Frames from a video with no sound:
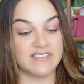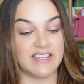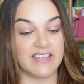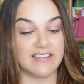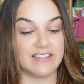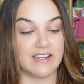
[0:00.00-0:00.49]

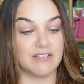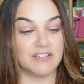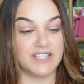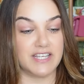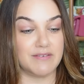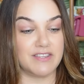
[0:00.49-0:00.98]
thing that I'll
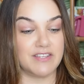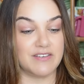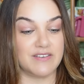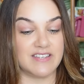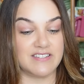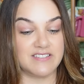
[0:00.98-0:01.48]
share with
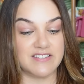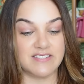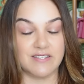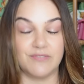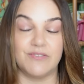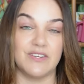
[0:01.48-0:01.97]
you is
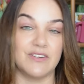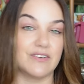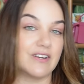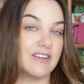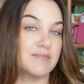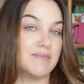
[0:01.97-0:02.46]
just a few
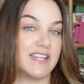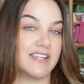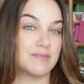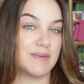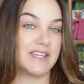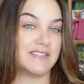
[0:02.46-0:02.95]

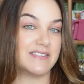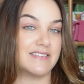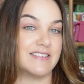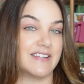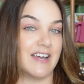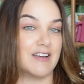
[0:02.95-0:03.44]
cosmetics
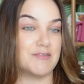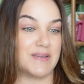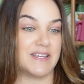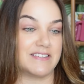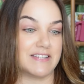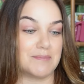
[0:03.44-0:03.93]
pieces that I've
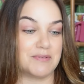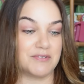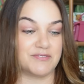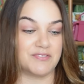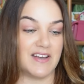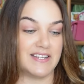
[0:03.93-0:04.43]
picked up
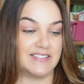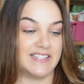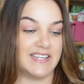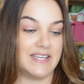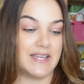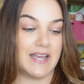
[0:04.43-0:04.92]

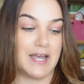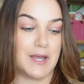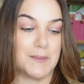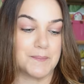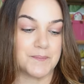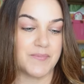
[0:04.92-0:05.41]
finally.
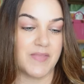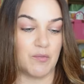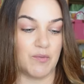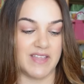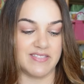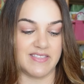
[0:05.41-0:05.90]

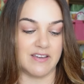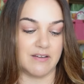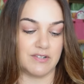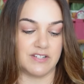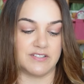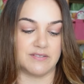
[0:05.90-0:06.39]
One thing I
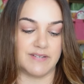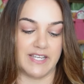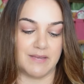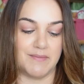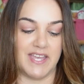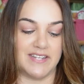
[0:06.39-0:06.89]
wanted to
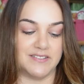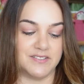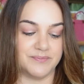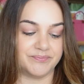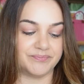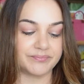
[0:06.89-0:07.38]

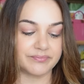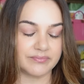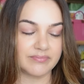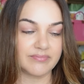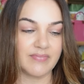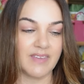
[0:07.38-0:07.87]
recommend:
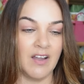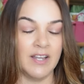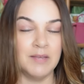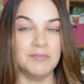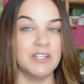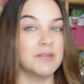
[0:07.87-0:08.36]
I
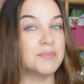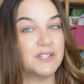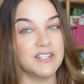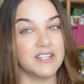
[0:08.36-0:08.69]
am not a beauty